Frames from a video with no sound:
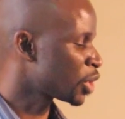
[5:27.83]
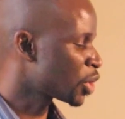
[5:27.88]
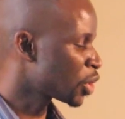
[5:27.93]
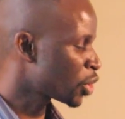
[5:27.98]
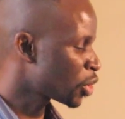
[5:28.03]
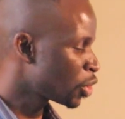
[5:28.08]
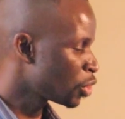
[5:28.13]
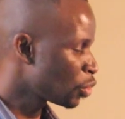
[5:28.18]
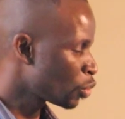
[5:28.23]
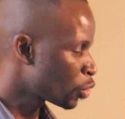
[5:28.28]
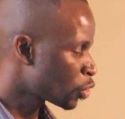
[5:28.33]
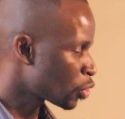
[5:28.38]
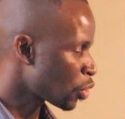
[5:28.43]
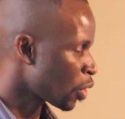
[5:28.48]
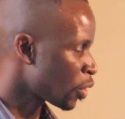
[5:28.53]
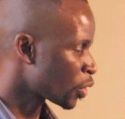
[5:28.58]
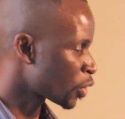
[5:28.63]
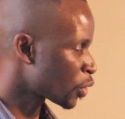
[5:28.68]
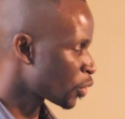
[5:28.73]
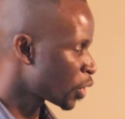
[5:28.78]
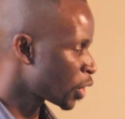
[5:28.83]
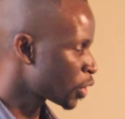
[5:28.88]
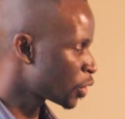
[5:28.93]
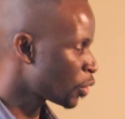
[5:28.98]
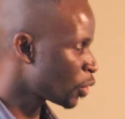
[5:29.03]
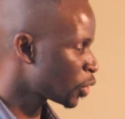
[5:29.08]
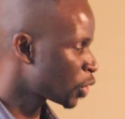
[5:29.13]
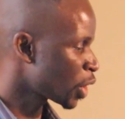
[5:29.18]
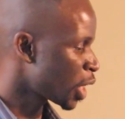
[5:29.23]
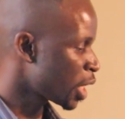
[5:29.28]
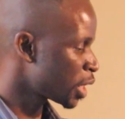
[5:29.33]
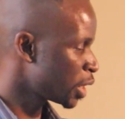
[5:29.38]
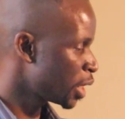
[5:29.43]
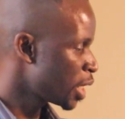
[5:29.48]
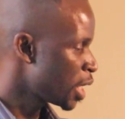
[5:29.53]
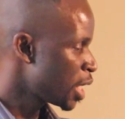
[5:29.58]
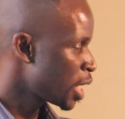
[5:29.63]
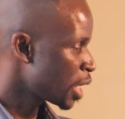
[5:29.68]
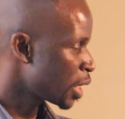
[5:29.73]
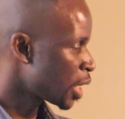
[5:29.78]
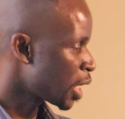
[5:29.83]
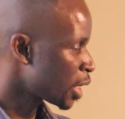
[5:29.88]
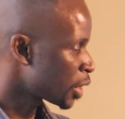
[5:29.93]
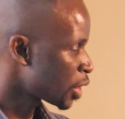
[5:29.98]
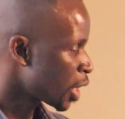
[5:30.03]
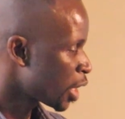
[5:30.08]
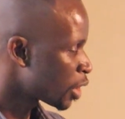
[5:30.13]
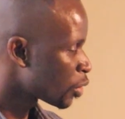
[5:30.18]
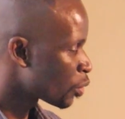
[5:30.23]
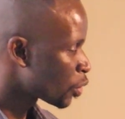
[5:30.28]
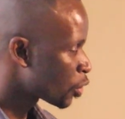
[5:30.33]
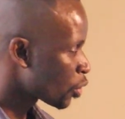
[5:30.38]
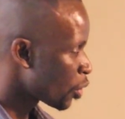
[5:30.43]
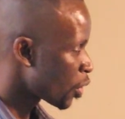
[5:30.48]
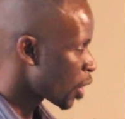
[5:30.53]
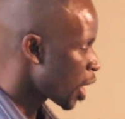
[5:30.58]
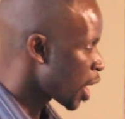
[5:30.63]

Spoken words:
It is neutral, so there's no charge that a neutron